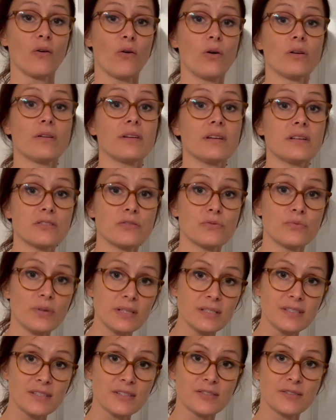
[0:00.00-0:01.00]
all these
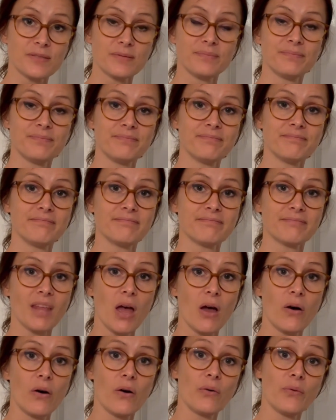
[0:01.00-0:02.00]
risks.
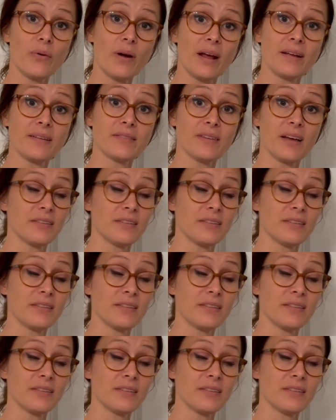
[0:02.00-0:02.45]
All right,